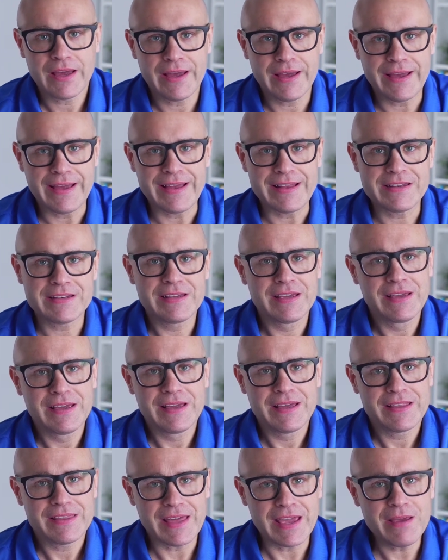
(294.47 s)
and
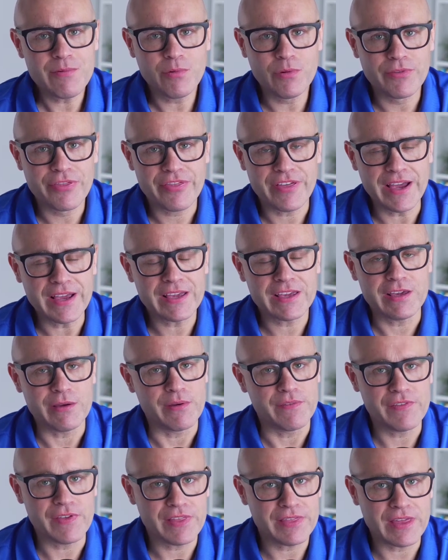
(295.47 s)
they will thank
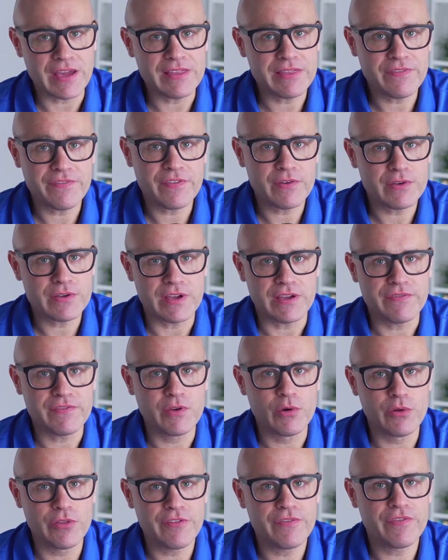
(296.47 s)
you. If
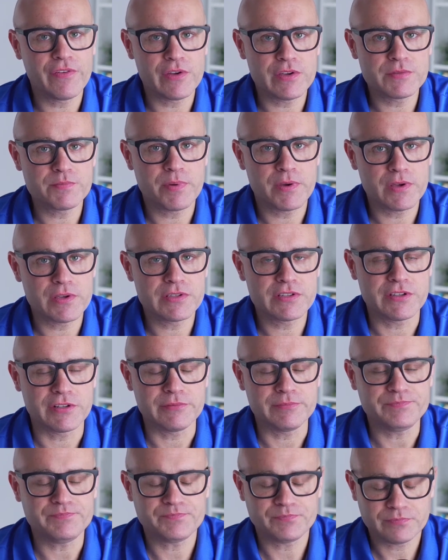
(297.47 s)
you're the first
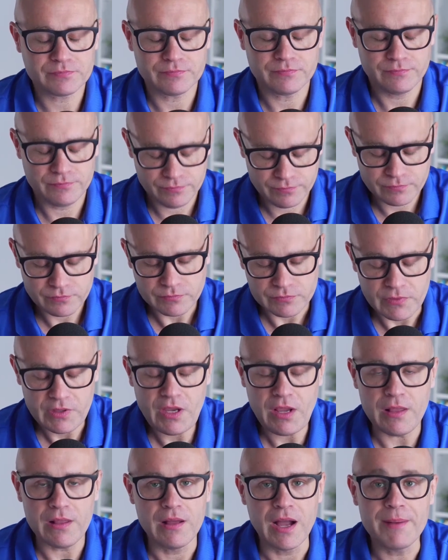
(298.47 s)
person
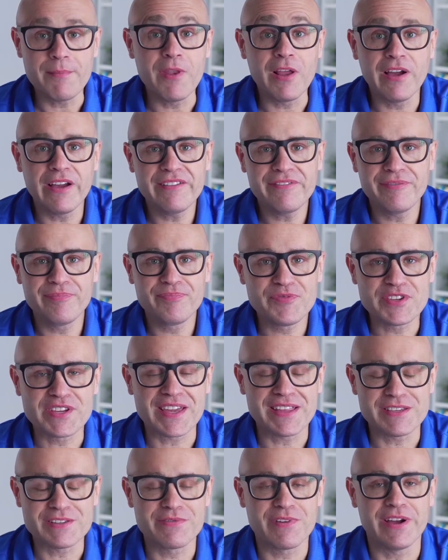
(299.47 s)
I'm live, so
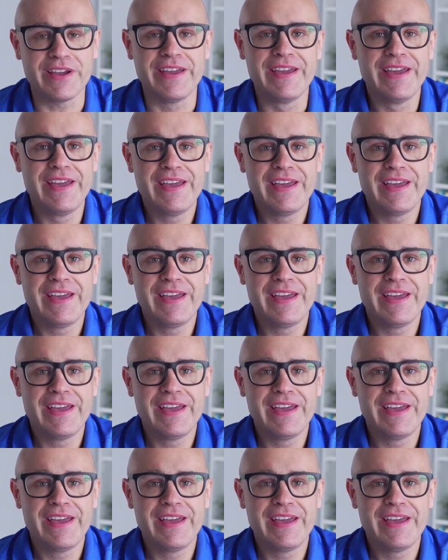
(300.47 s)
get this right.